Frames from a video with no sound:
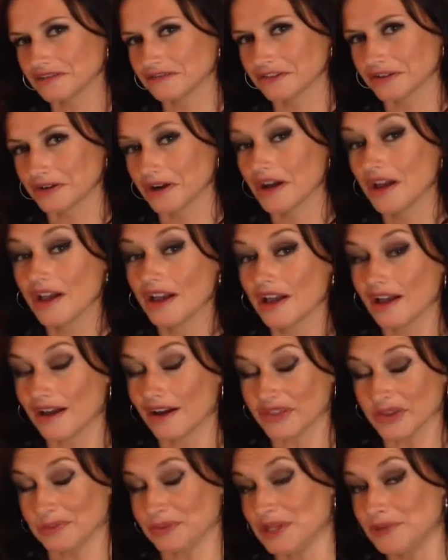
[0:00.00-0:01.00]
for
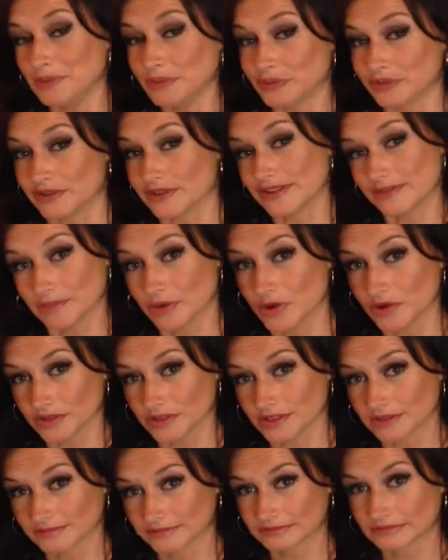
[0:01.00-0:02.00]
other people to
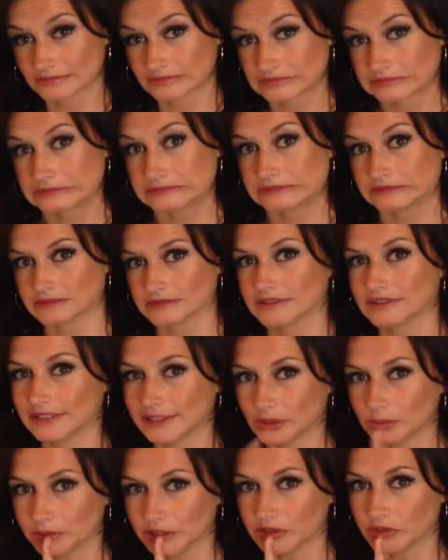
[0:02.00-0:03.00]
spot. A
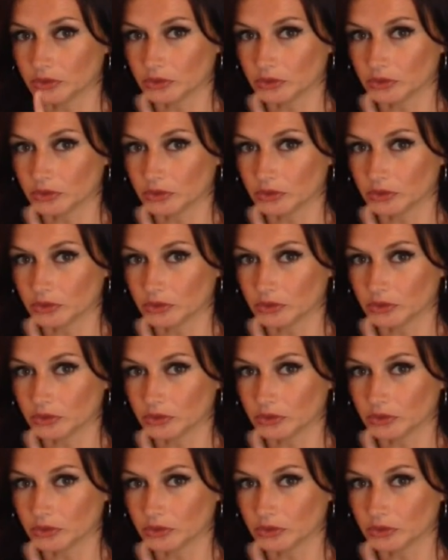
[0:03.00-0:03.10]
little bit